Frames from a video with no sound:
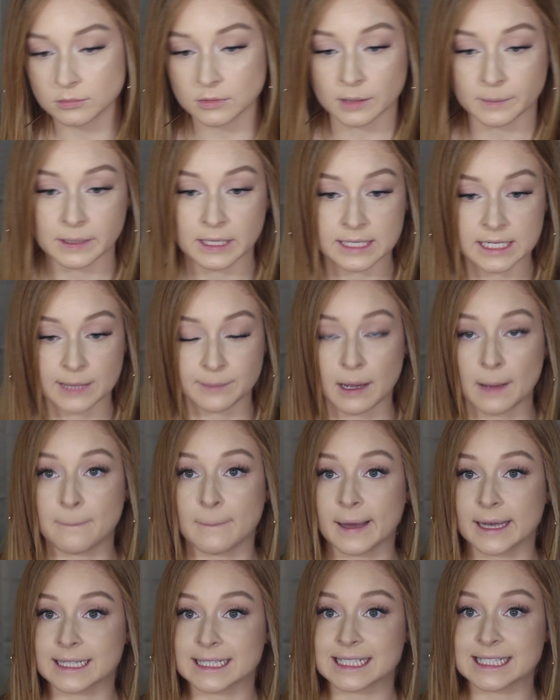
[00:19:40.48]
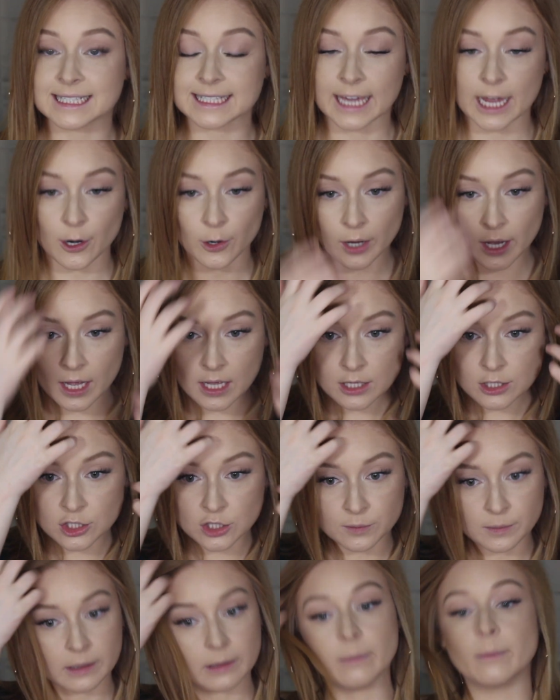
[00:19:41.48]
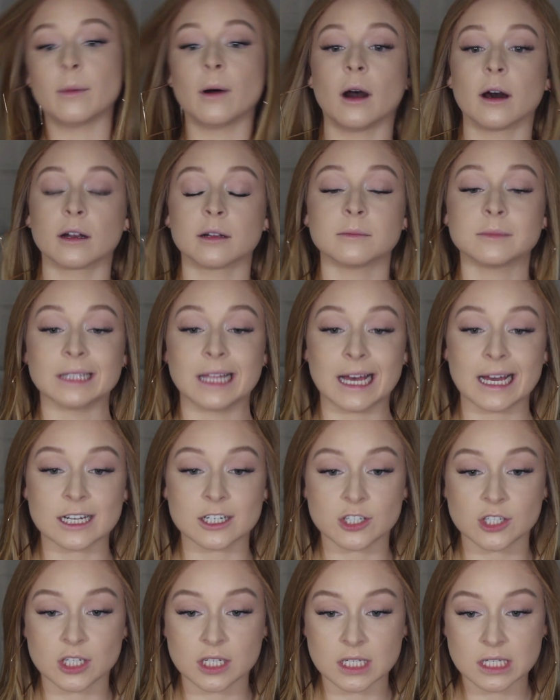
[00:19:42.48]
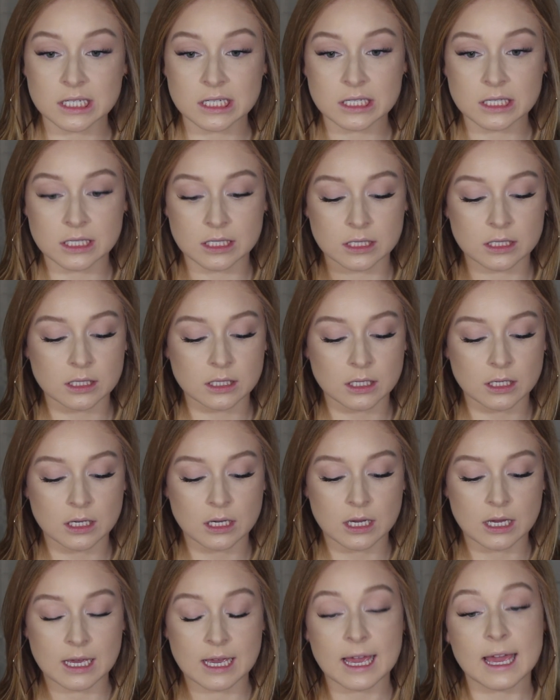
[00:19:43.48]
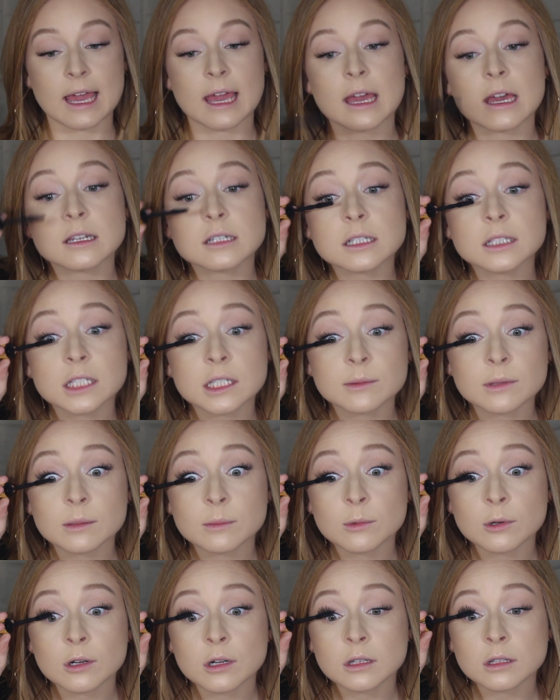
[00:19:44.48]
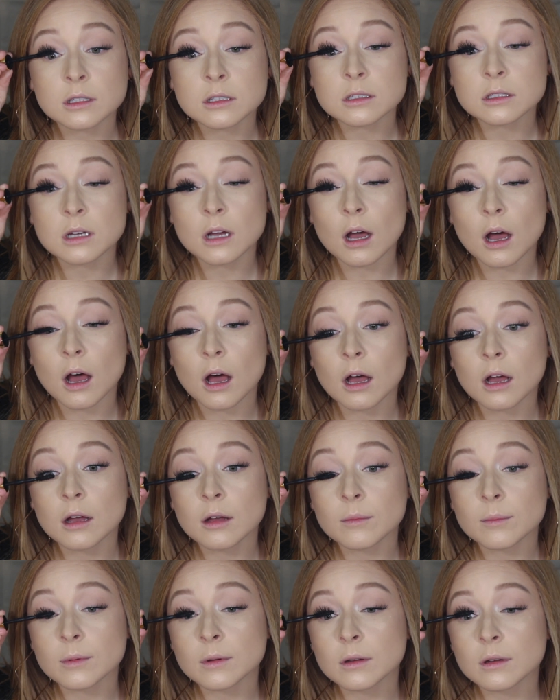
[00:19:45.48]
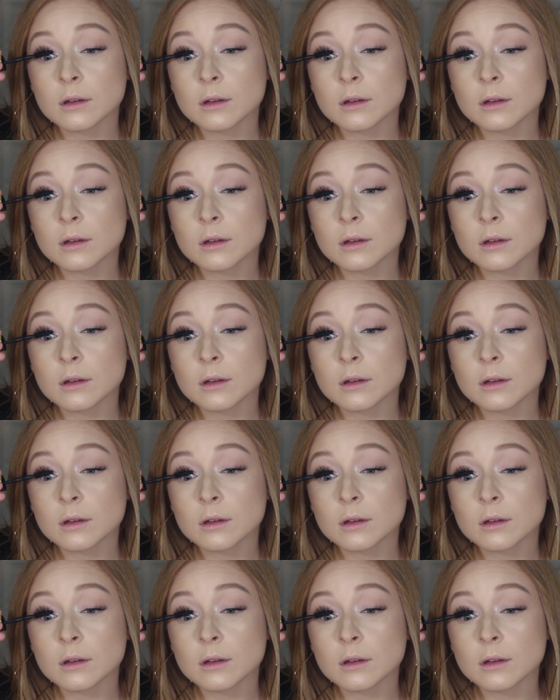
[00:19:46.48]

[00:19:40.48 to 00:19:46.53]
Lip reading: I'm going to take my mascara and do my bottom lashes and a little bit more on the top.